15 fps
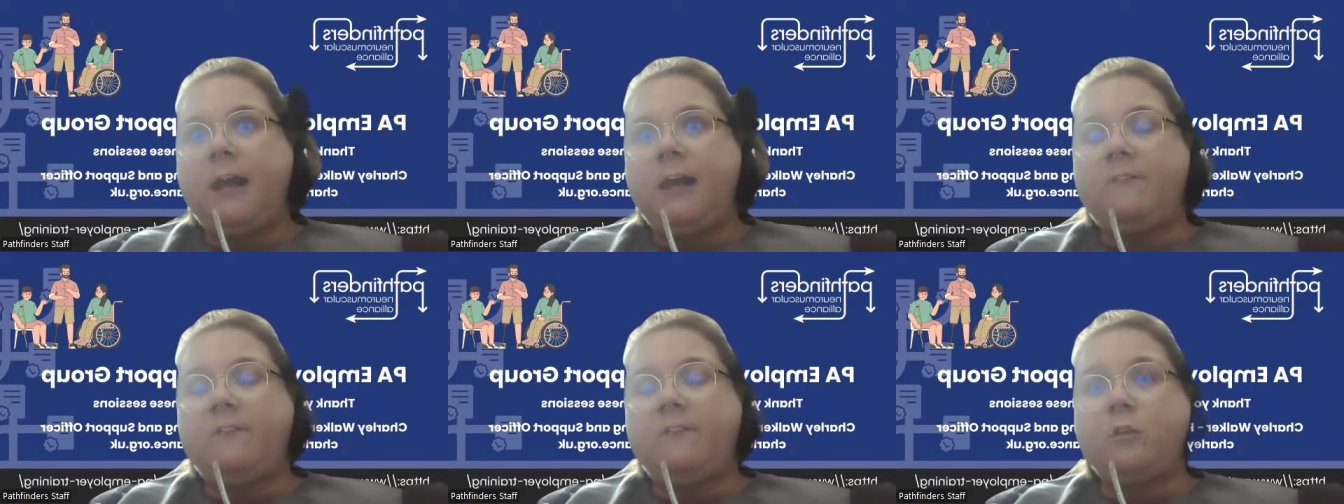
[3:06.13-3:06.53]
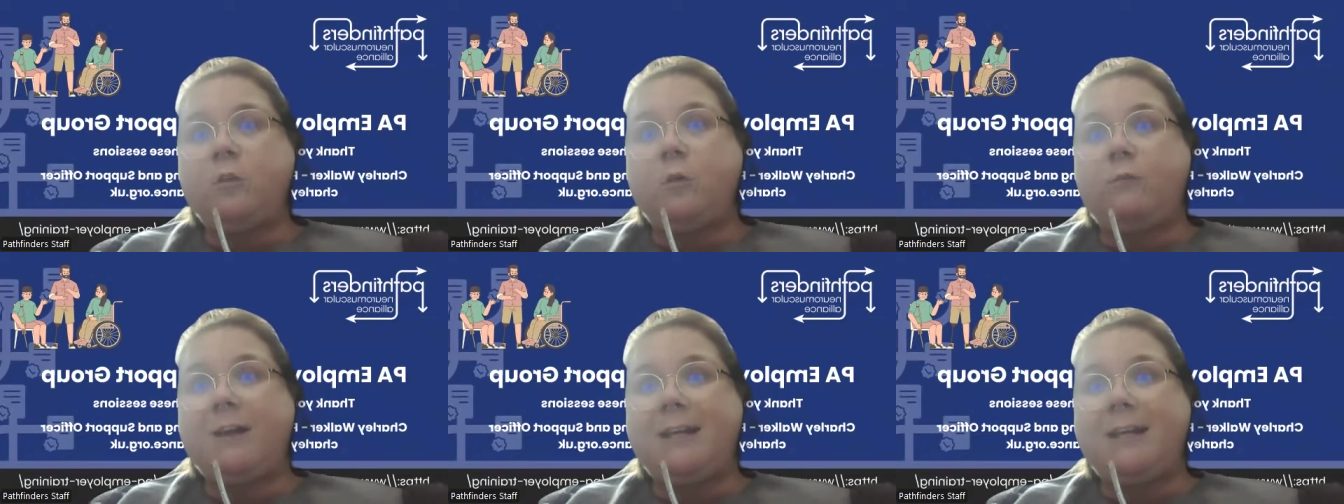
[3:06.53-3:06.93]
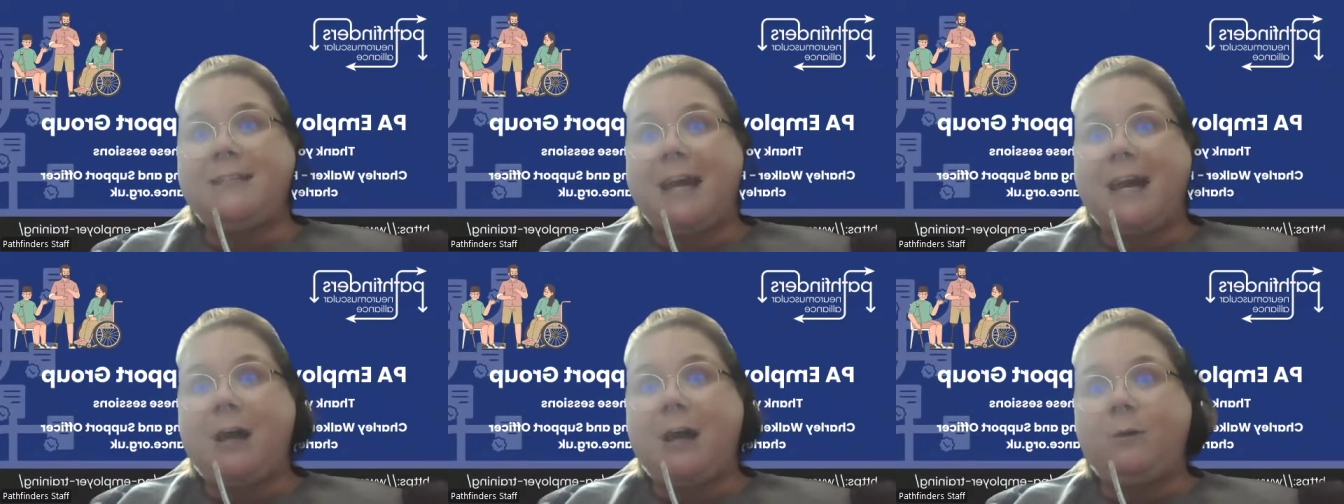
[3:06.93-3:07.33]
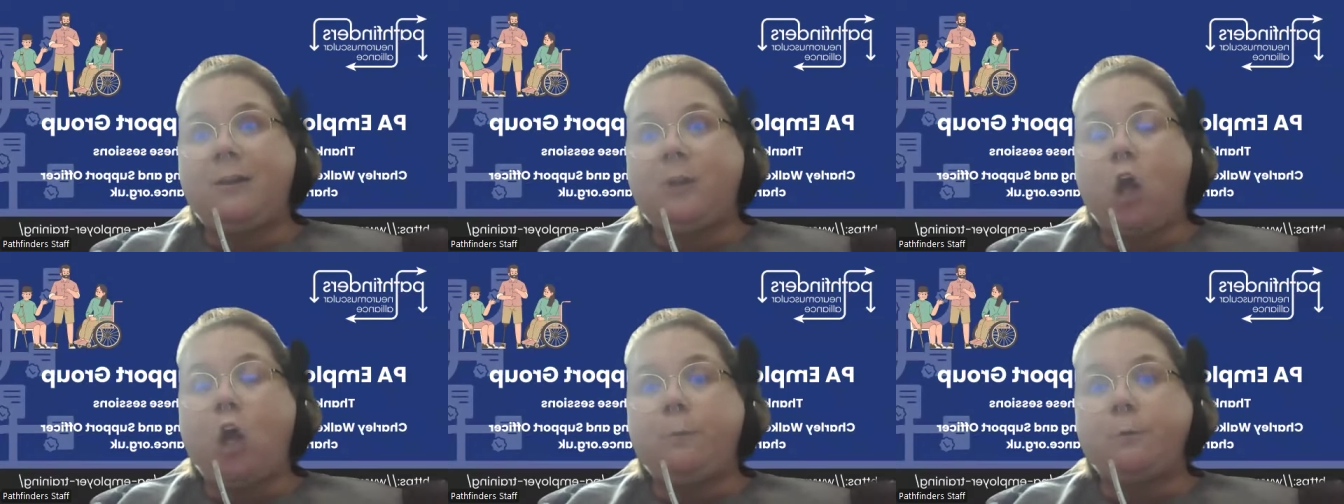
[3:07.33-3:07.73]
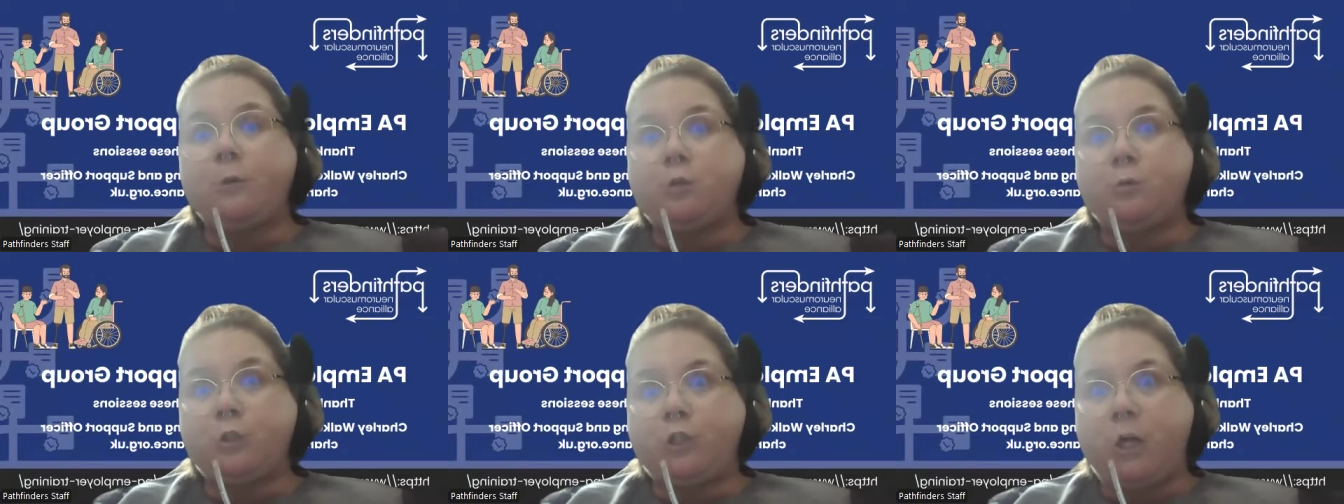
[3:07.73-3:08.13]
If it's not written down, it's
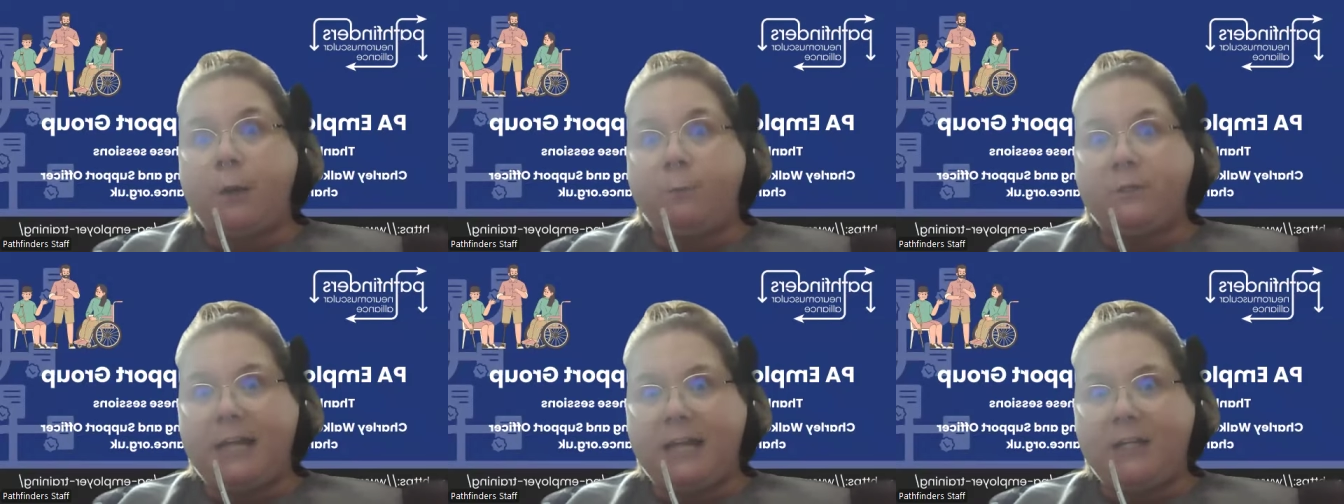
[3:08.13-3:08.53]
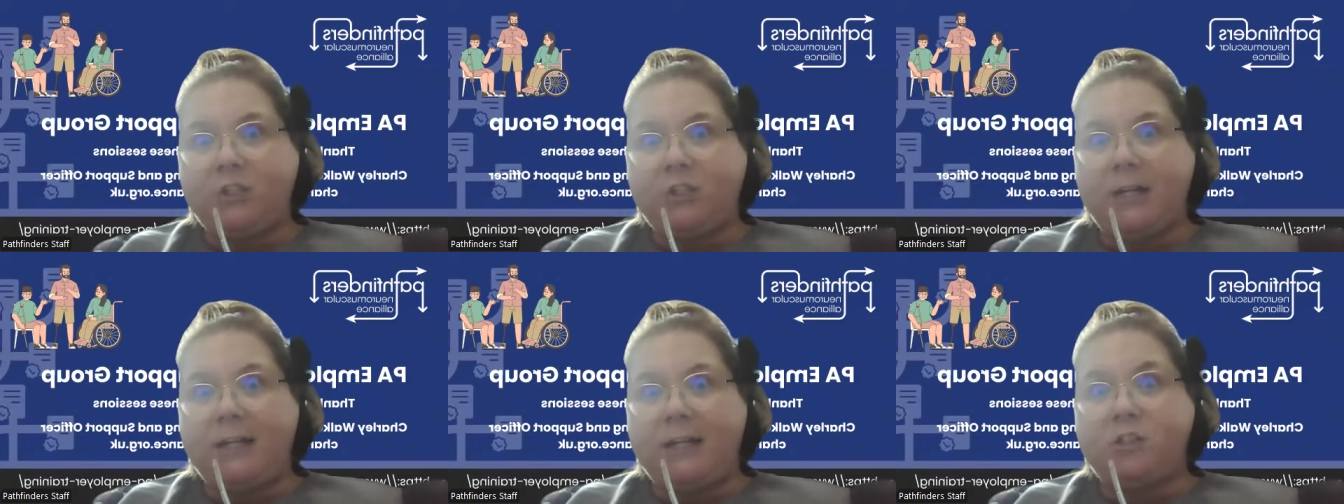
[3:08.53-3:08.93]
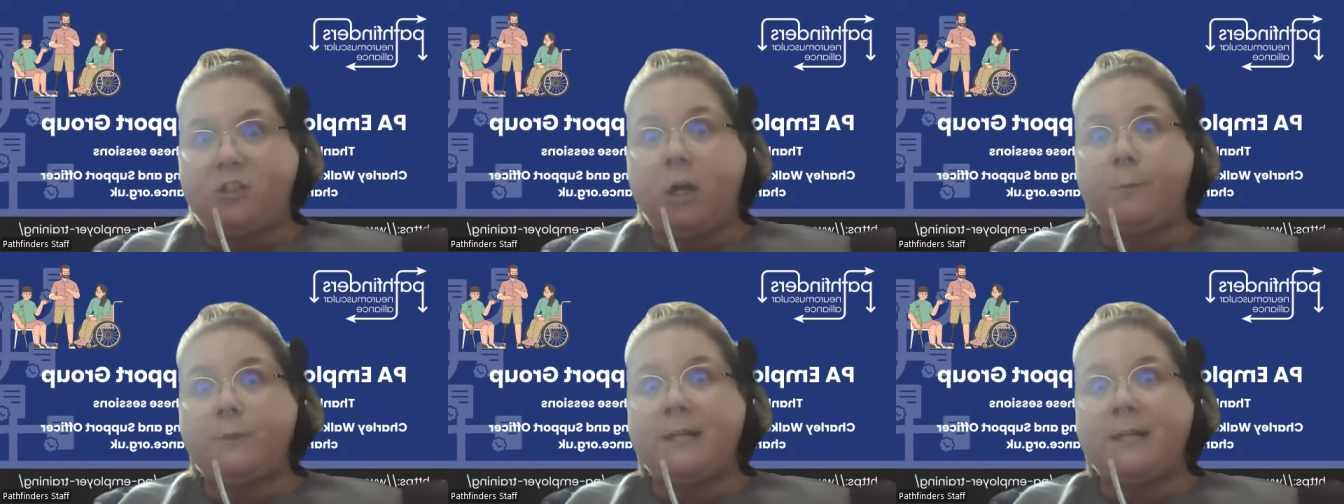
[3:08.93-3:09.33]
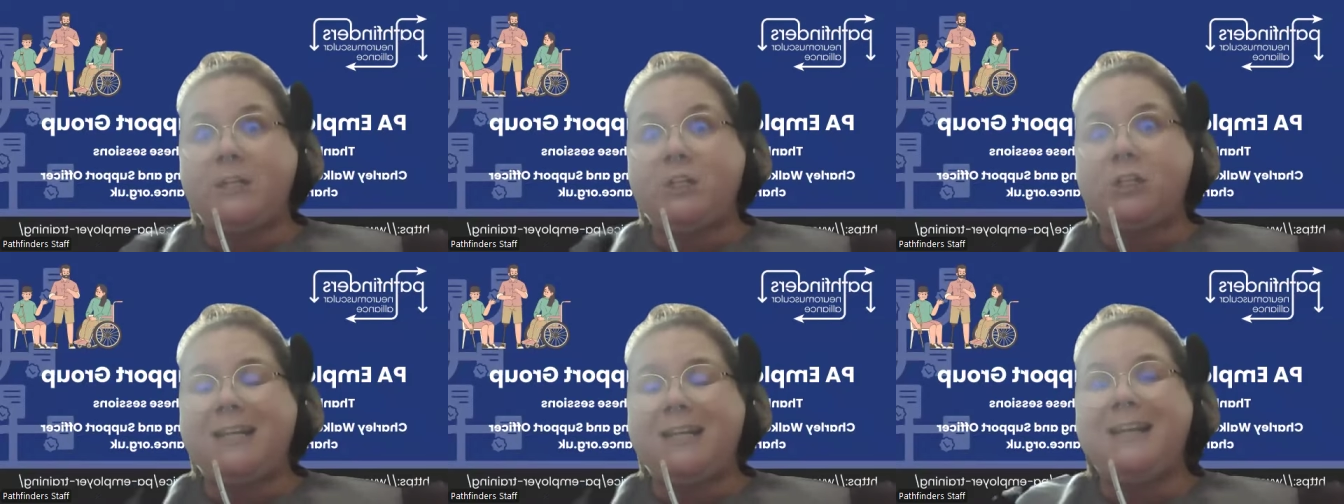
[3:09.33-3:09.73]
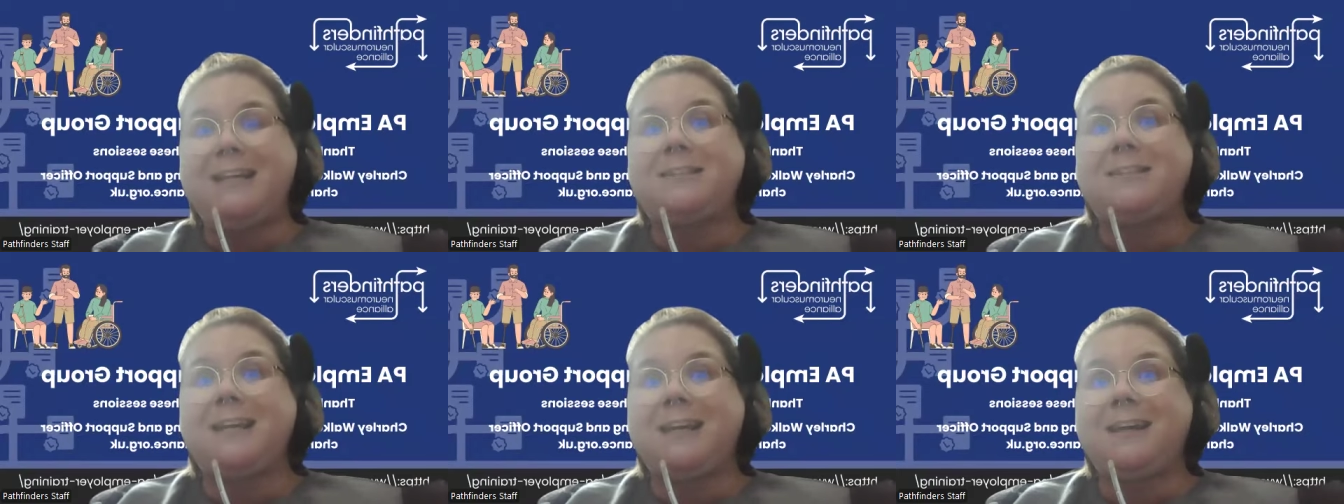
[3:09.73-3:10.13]
open to interpretation, and interpretation
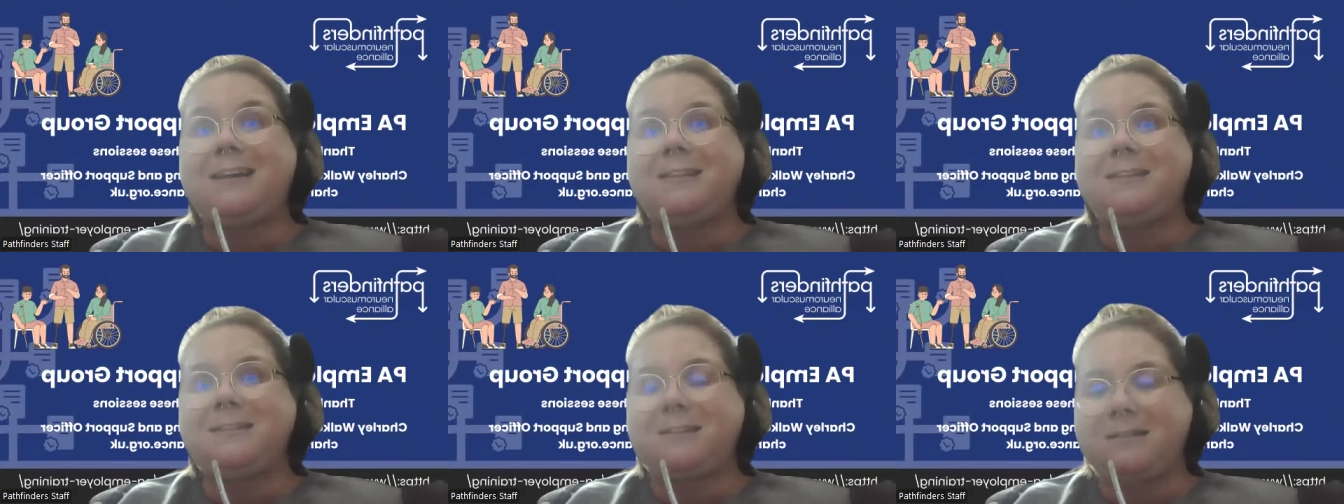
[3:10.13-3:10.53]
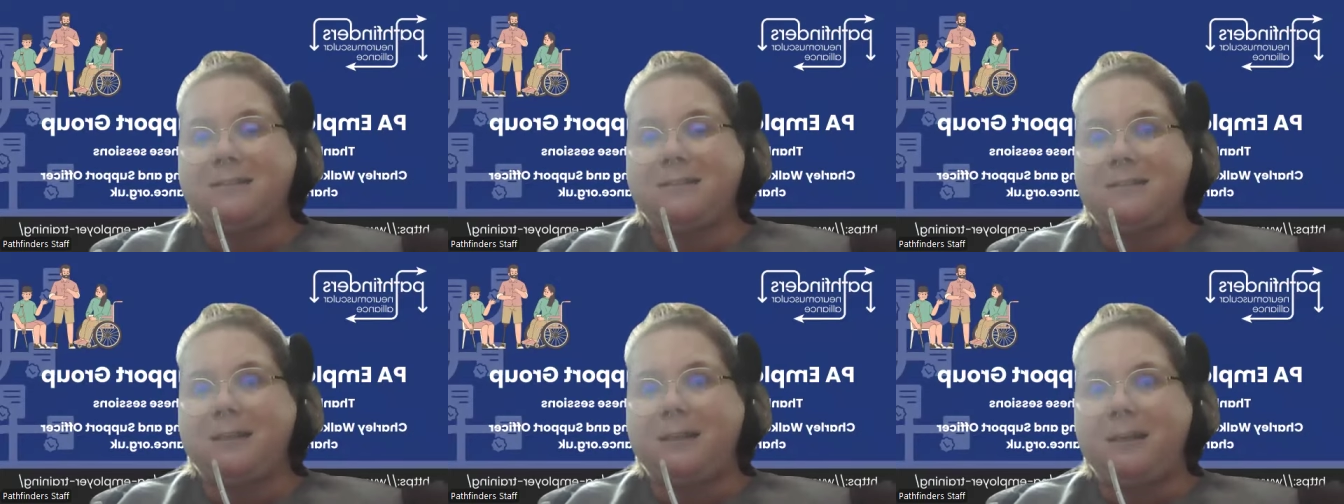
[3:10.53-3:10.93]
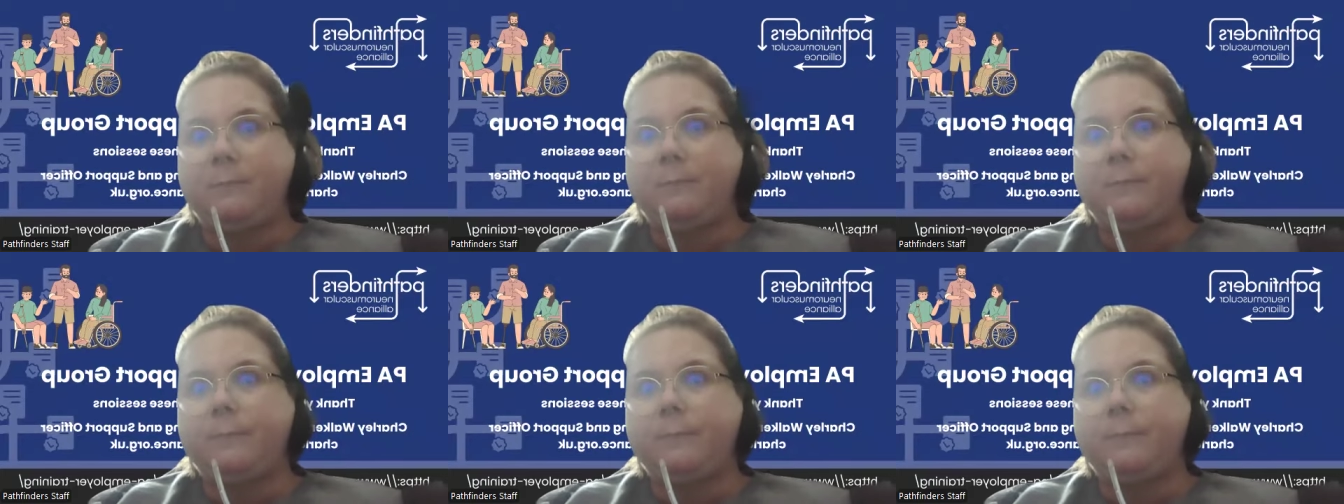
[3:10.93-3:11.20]
leads to inconsistency.